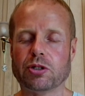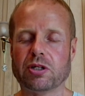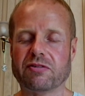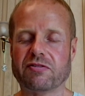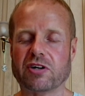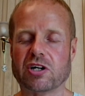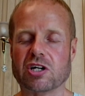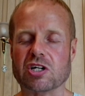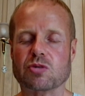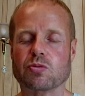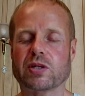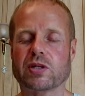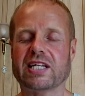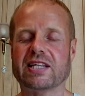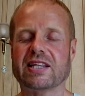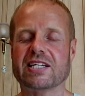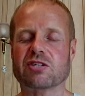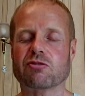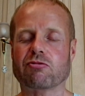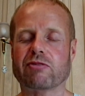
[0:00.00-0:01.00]
universe,
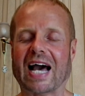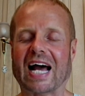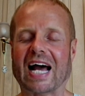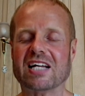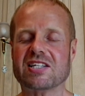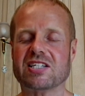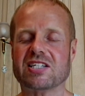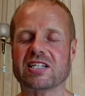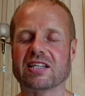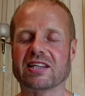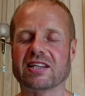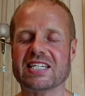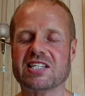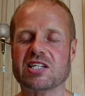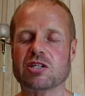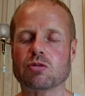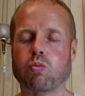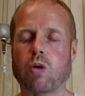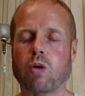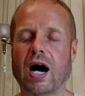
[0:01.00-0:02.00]
within this reality. And
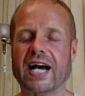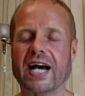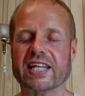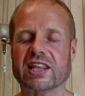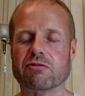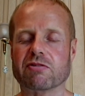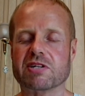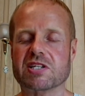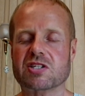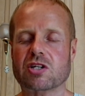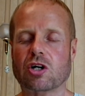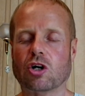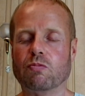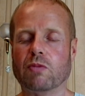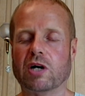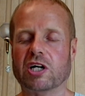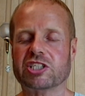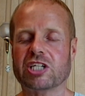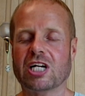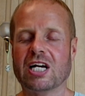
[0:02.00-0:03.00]
this is why there is so
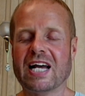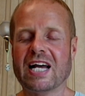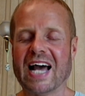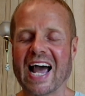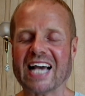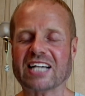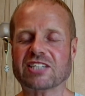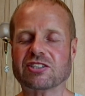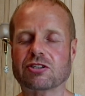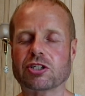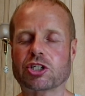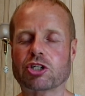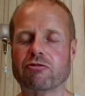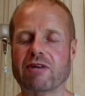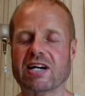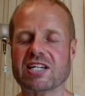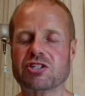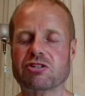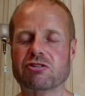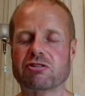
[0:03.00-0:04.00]
much
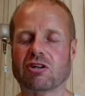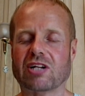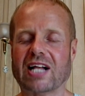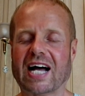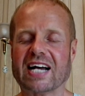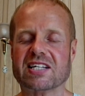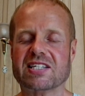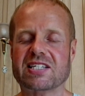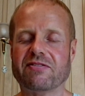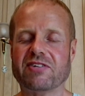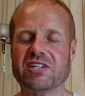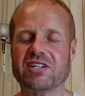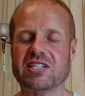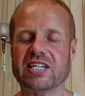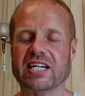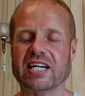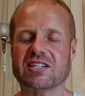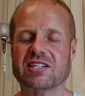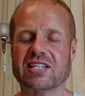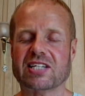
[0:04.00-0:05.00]
extraterrestrial
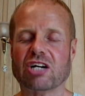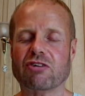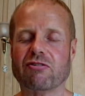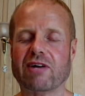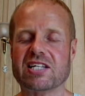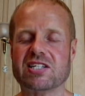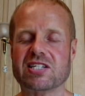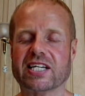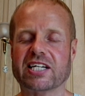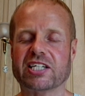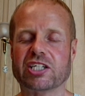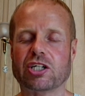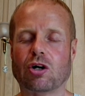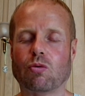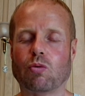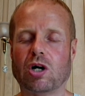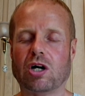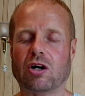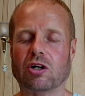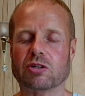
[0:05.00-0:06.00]
activity accelerating in
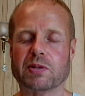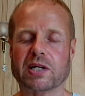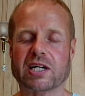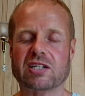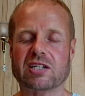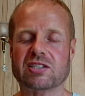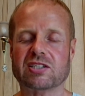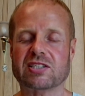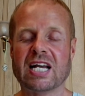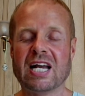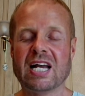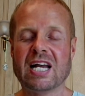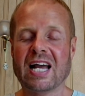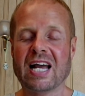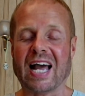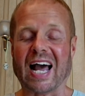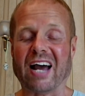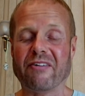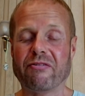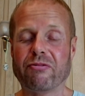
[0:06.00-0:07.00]
your world because
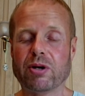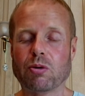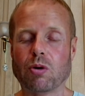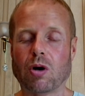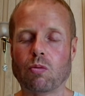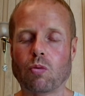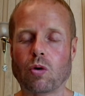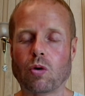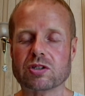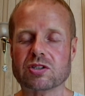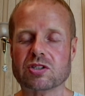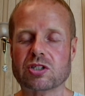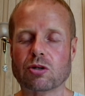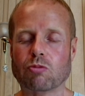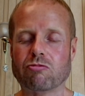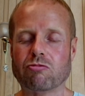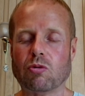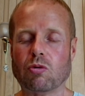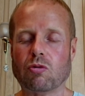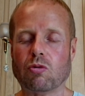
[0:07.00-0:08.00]
everyone wants
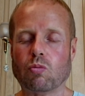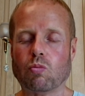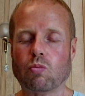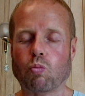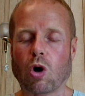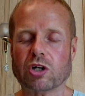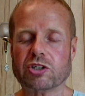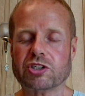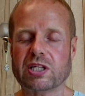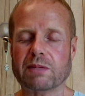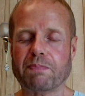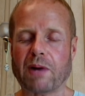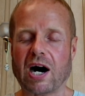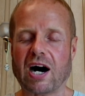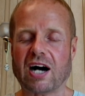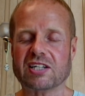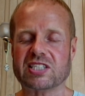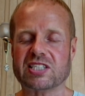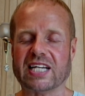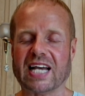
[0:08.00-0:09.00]
to watch the
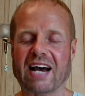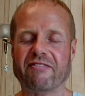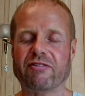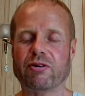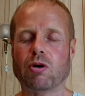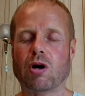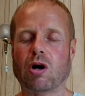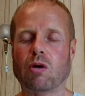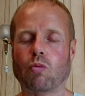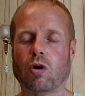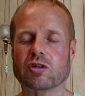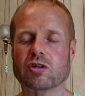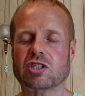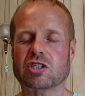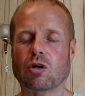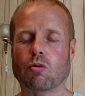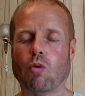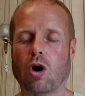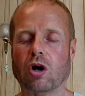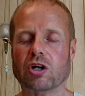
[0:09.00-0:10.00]
party, everyone wants
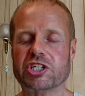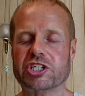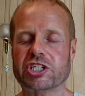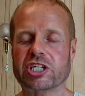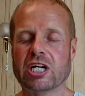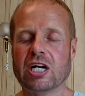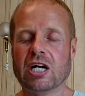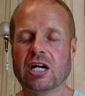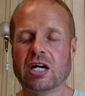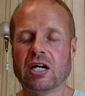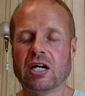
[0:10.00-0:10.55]
to watch